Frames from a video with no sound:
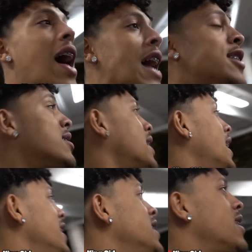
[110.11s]
I just
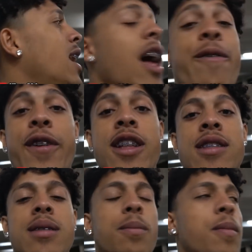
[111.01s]
got these
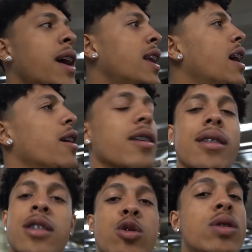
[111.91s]
11s, man.
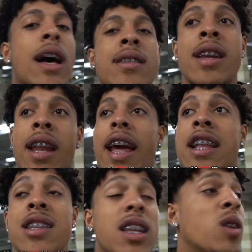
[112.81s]

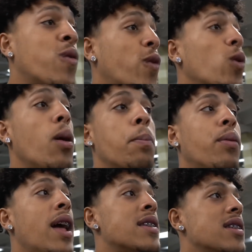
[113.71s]
2018 is full of
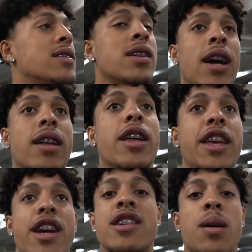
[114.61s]
blessings. The
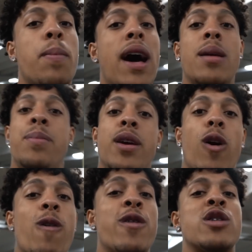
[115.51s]
year's about to be
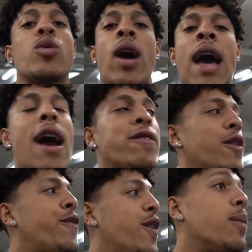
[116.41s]
over, so I have
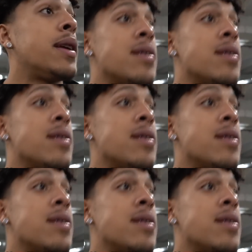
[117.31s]
to film